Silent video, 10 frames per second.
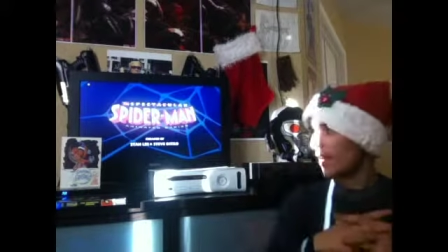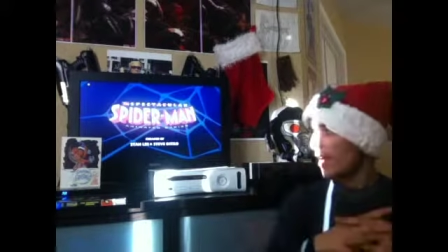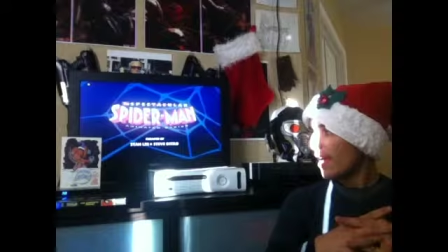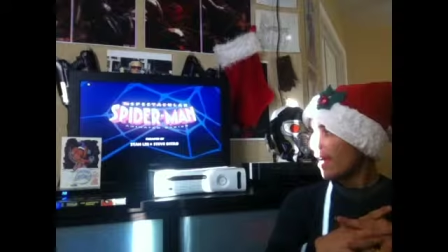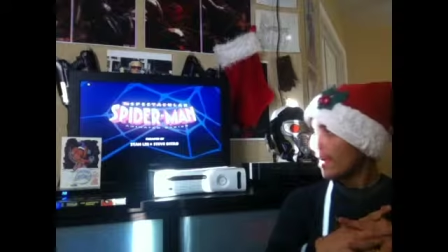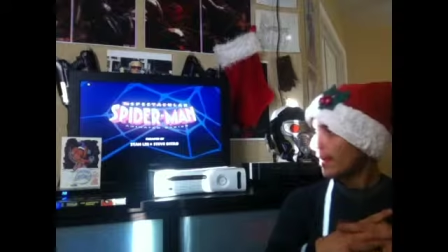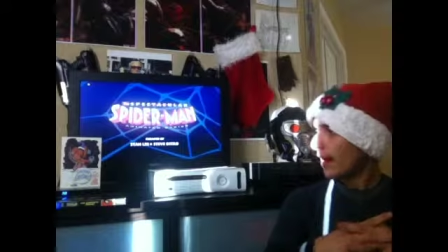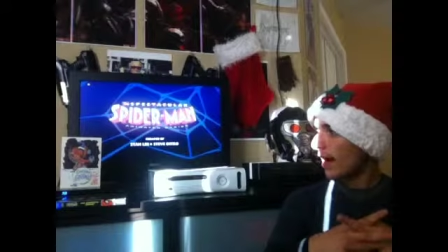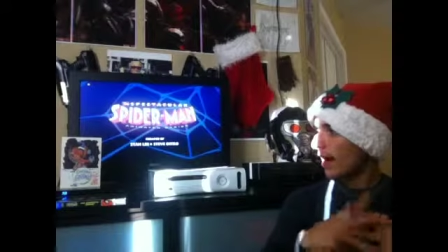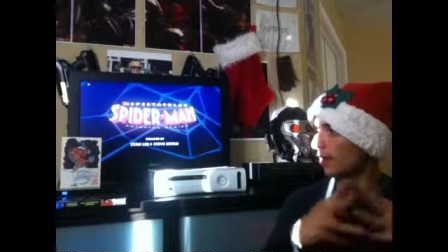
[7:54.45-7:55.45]
And I
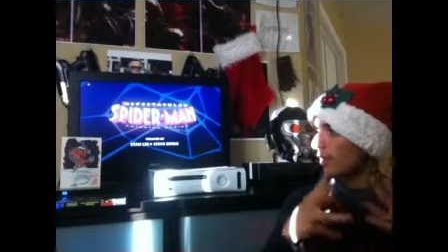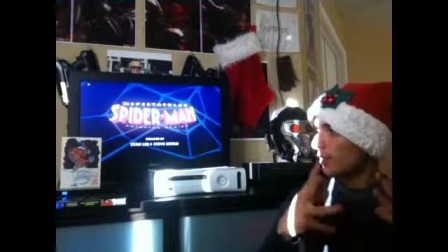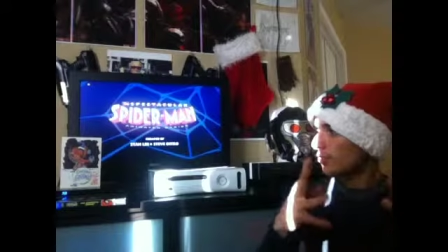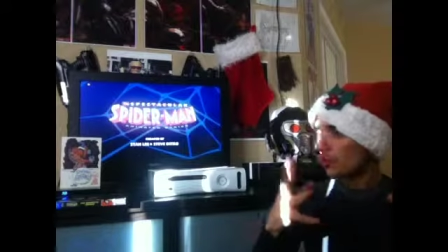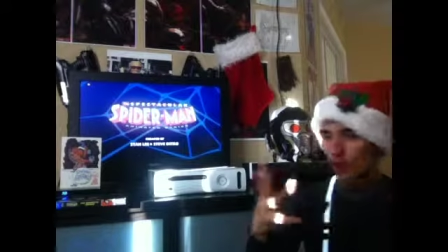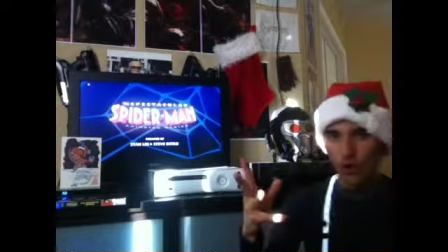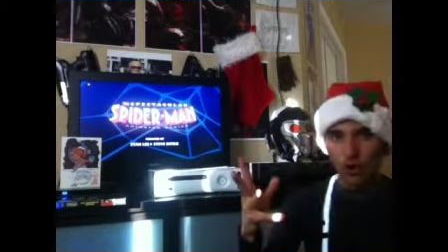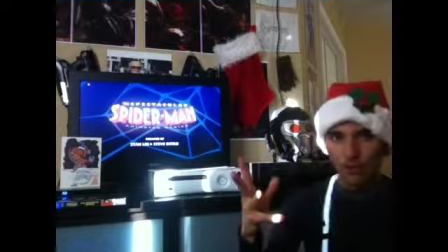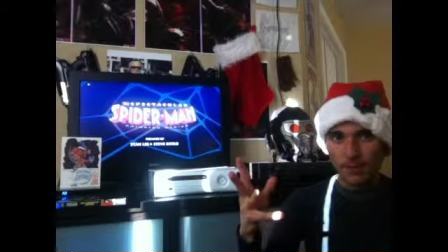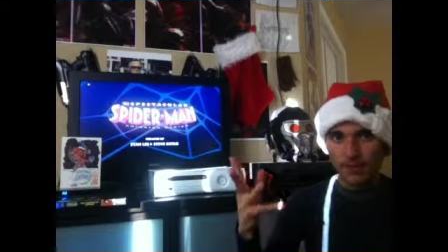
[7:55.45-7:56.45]
like this show
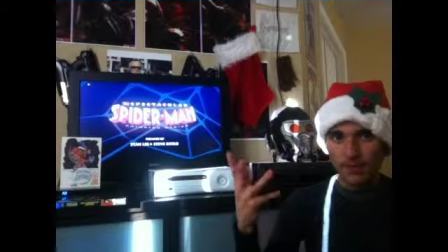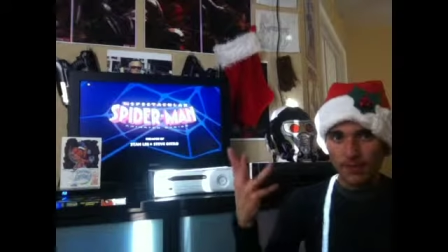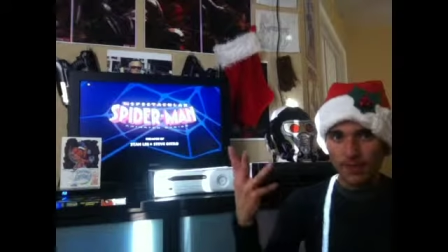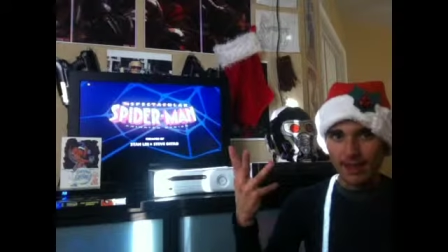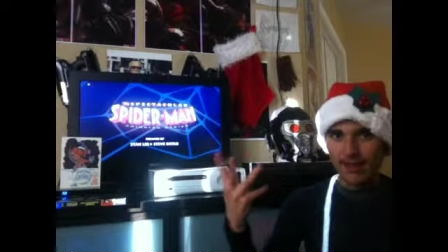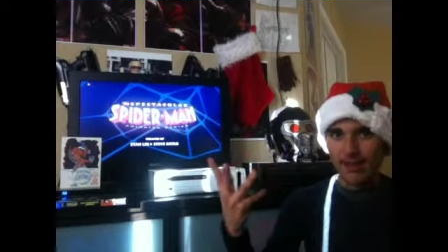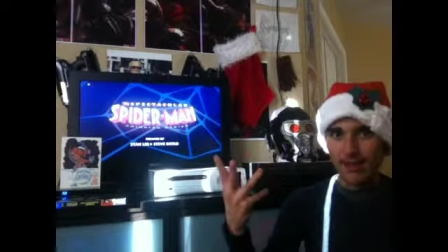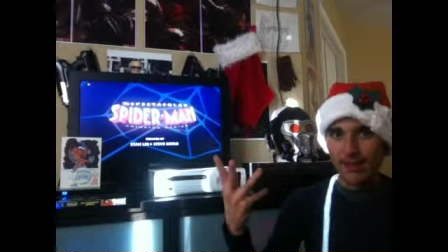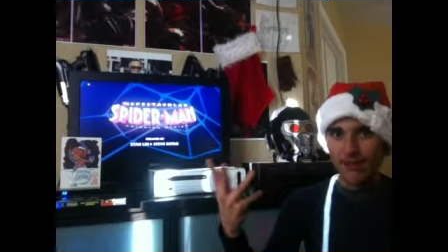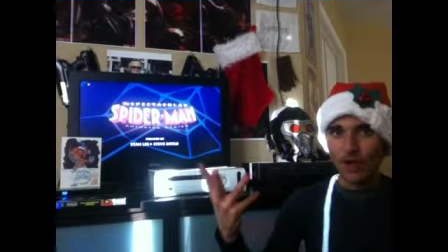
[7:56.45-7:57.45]
because it's not your
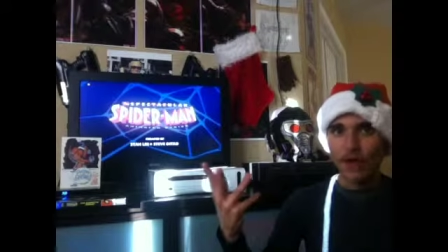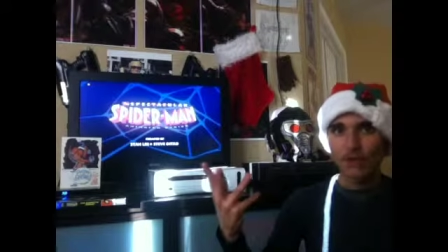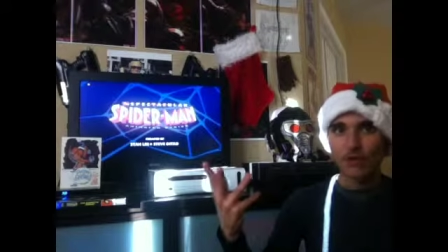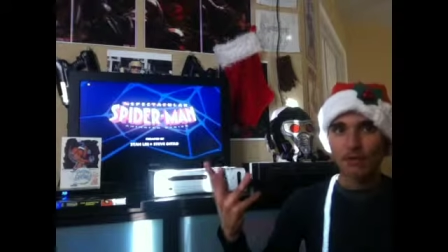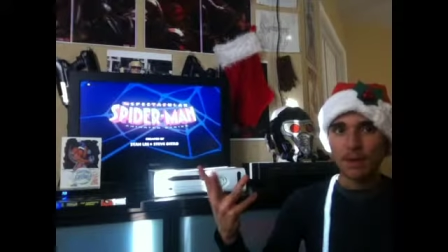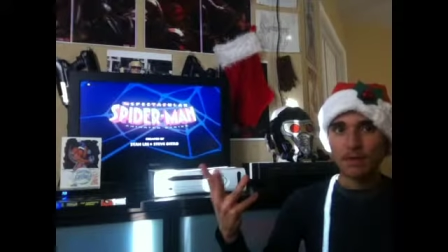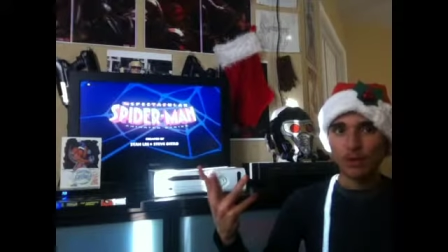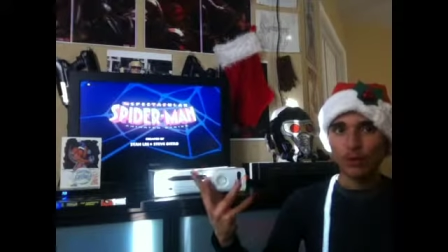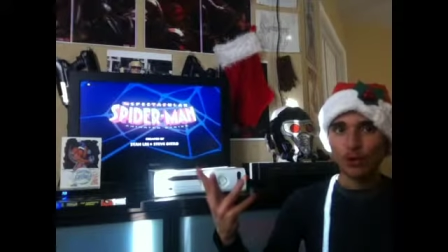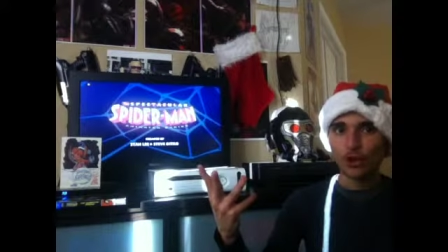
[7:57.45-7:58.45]
average baby
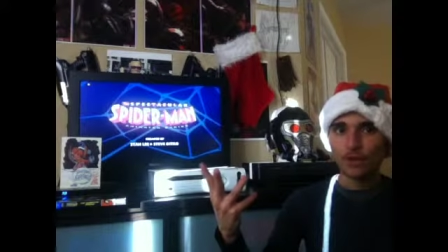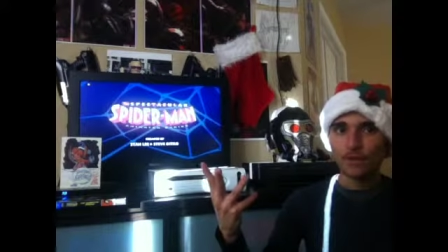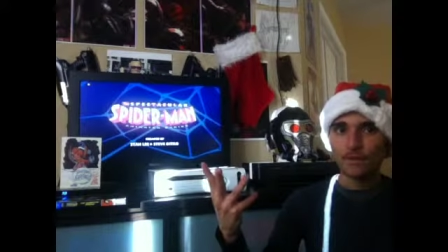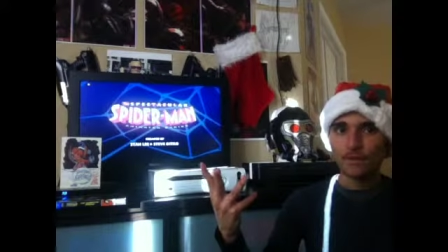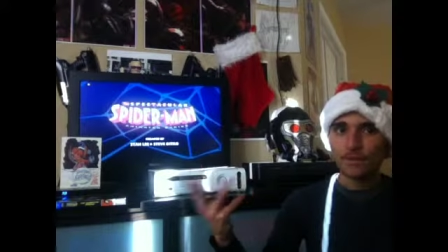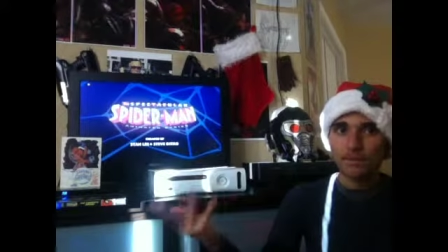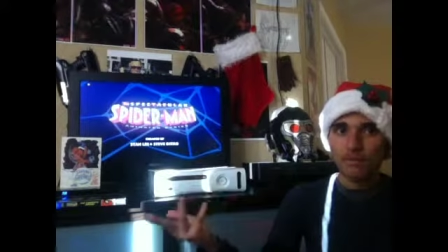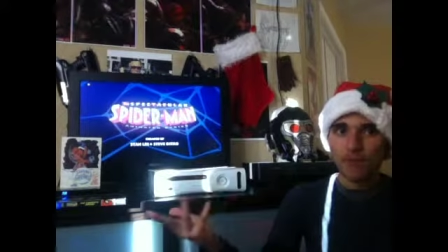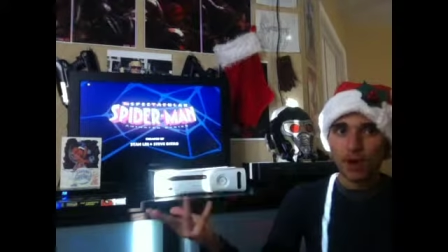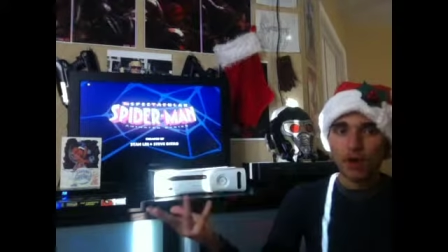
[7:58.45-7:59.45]
bullshit,
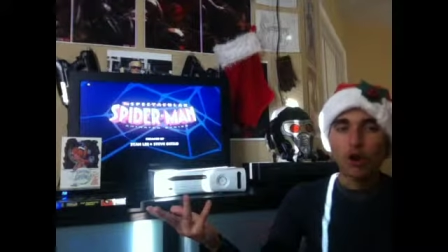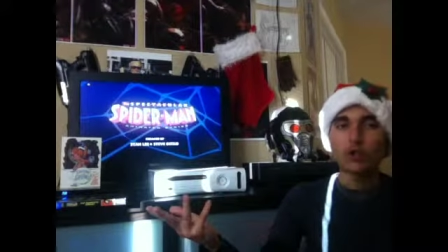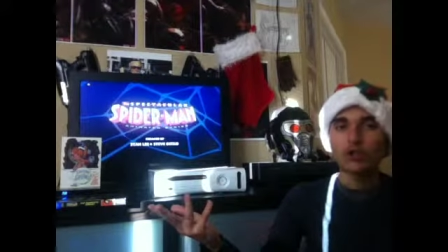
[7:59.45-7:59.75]
cartoon